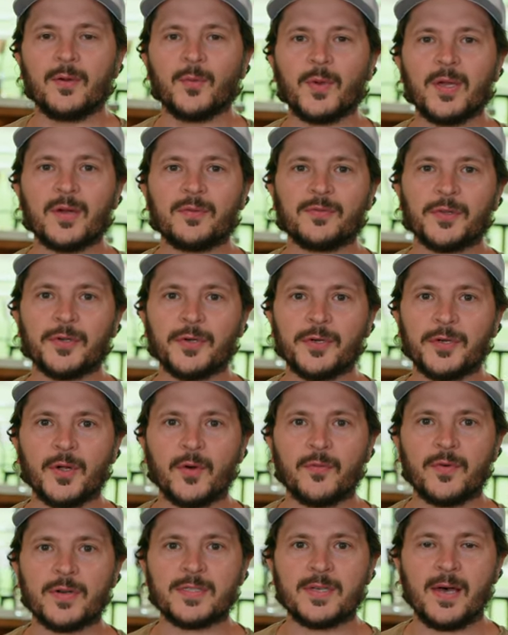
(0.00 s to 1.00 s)
We have learned
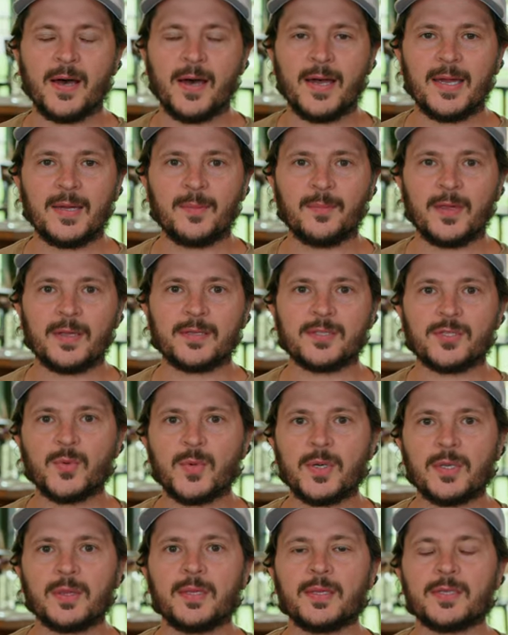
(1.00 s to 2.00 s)
over time that
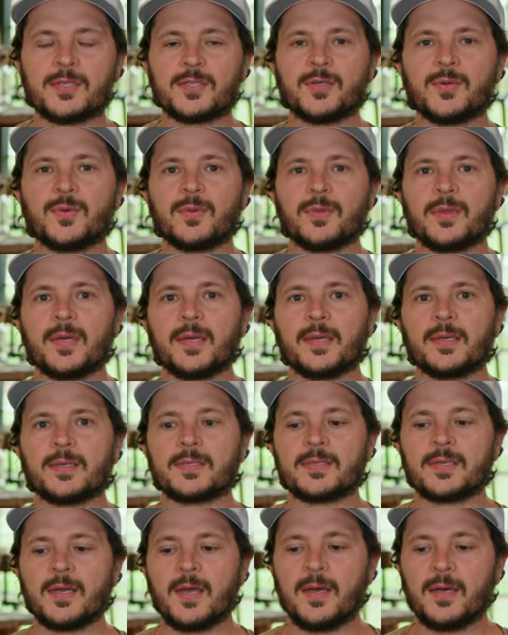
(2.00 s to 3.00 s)
doing these two
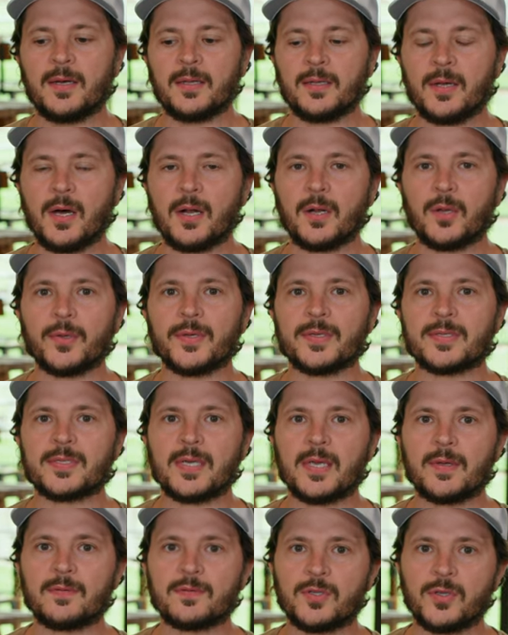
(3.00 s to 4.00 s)
things not only
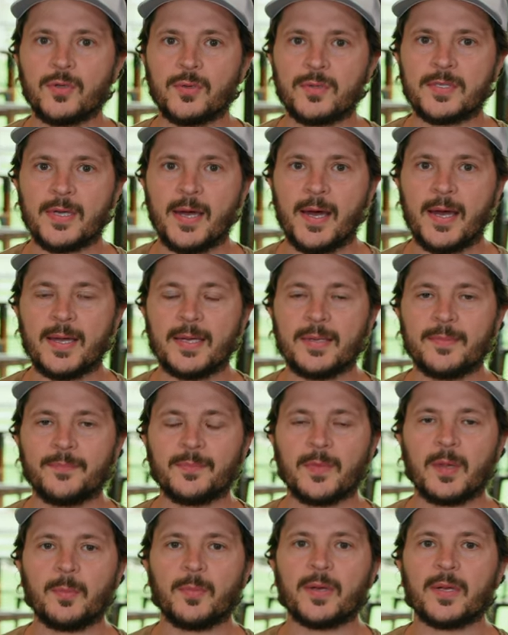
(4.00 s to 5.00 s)
saves you
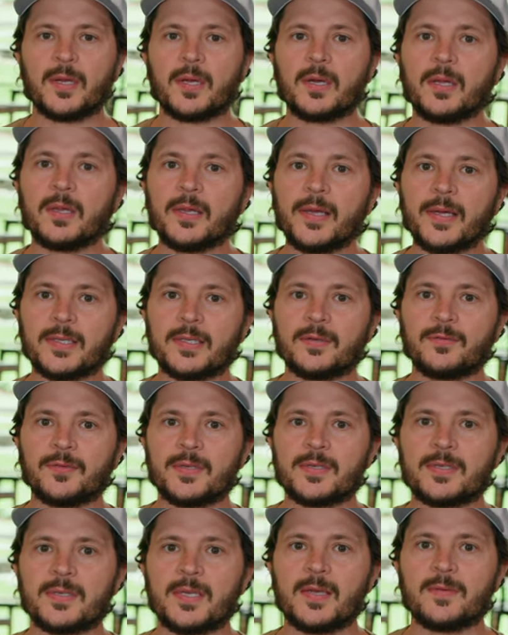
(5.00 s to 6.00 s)
time, but it
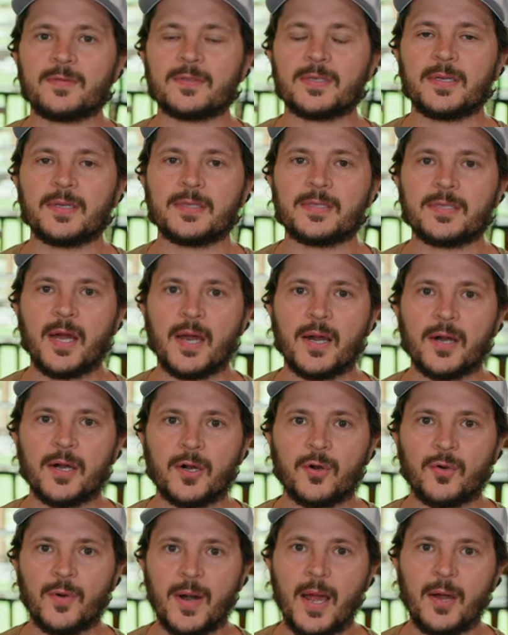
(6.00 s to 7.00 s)
collectively saves the entire
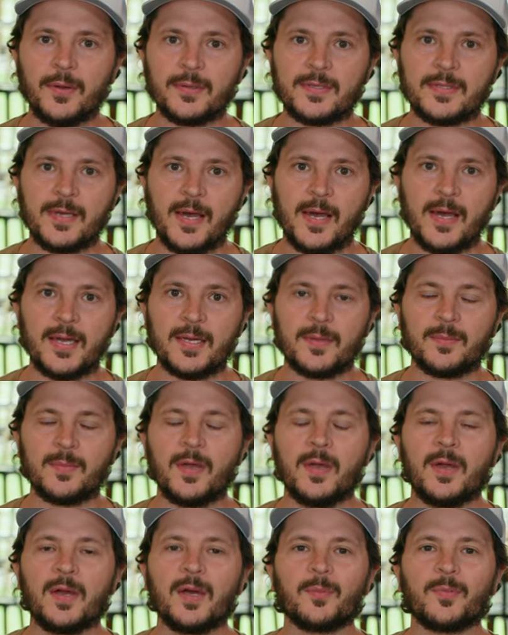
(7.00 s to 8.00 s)
crowd time,
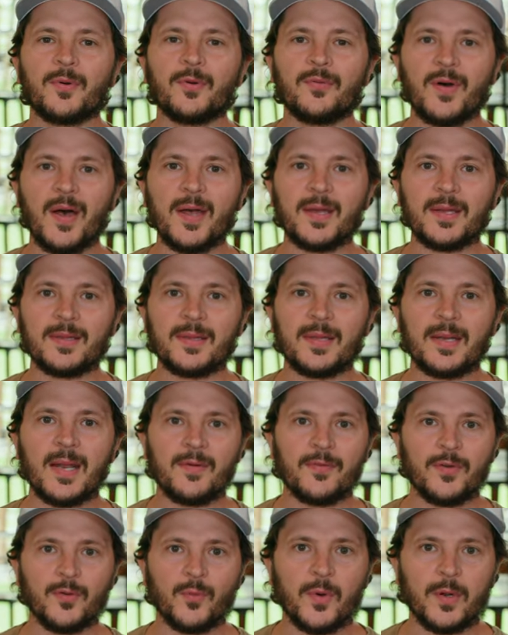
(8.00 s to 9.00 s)
provided that
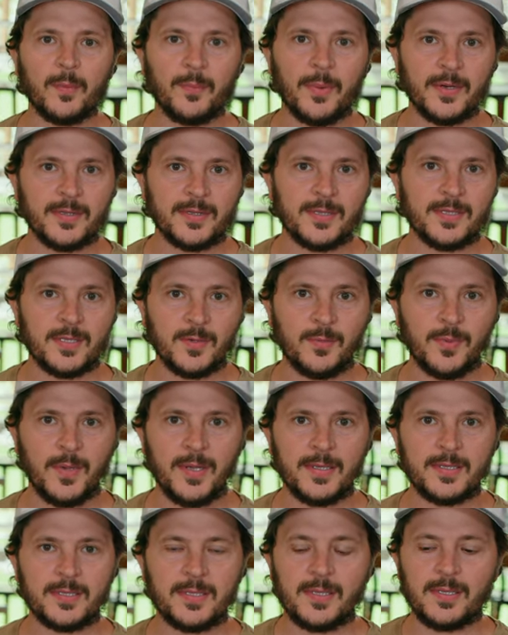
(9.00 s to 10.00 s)
everyone
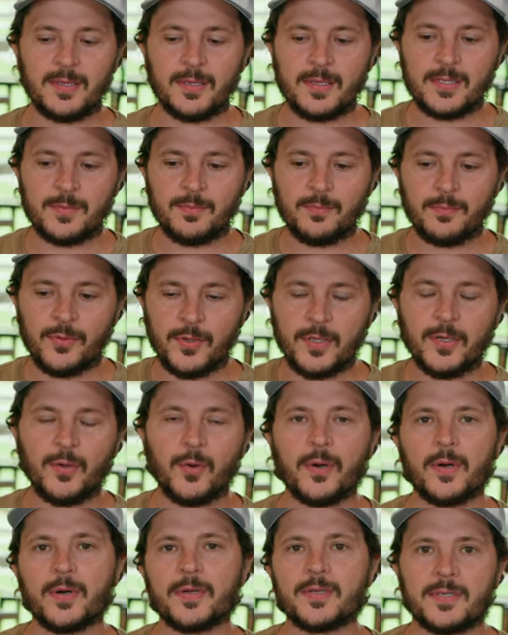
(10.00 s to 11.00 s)
participates in this
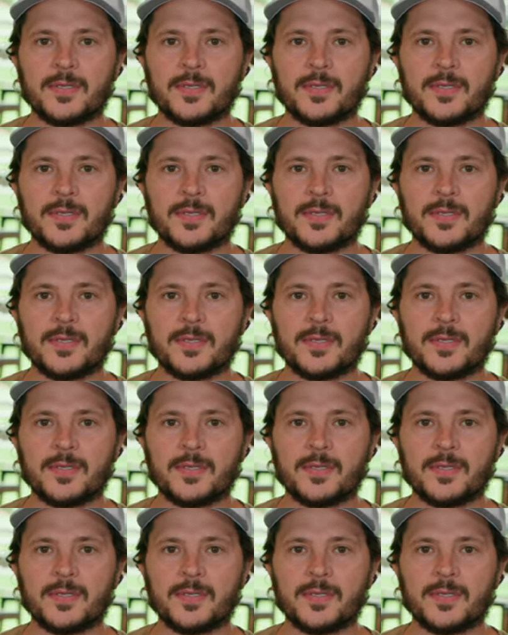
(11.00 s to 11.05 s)
pre-order